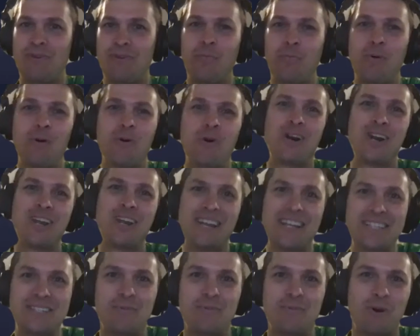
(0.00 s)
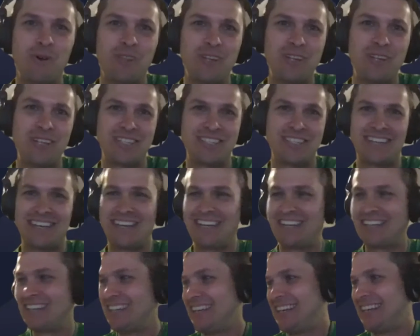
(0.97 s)
full board, and it's more than just
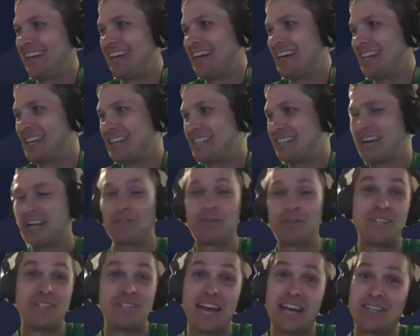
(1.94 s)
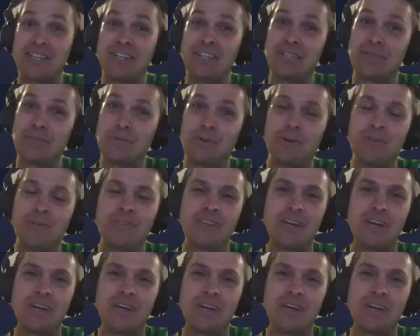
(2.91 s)
uh, uh it's not transaction at this point.